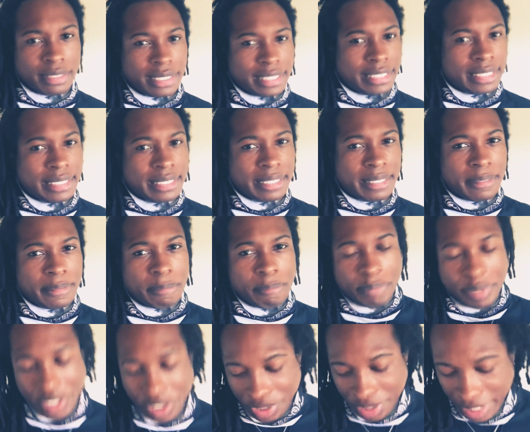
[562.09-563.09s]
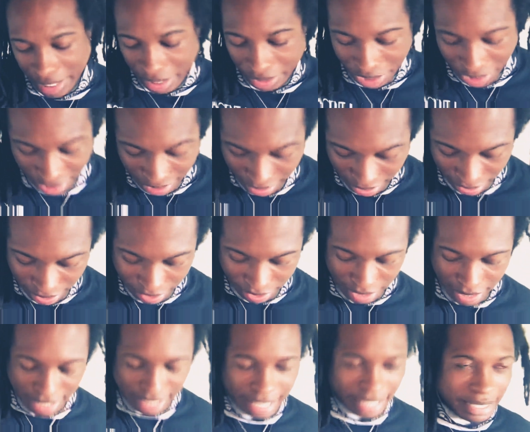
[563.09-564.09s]
and then beat you down just because
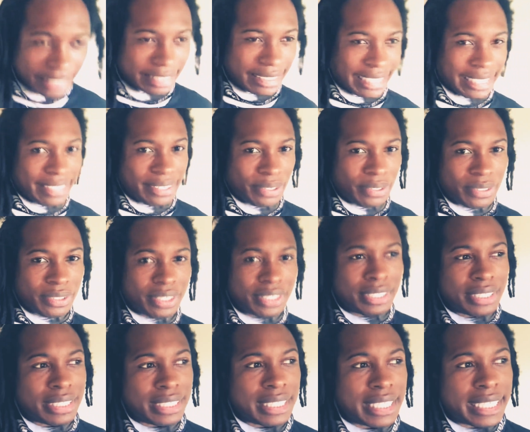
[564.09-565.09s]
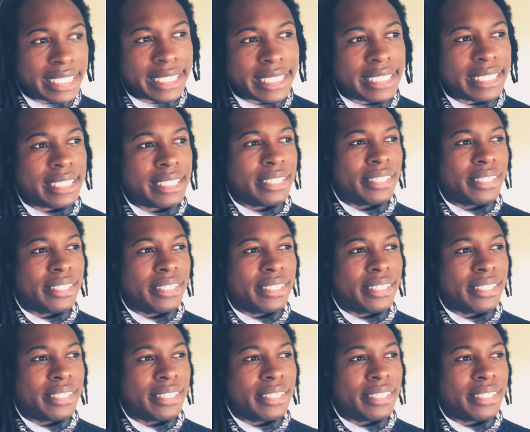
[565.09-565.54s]
they don't like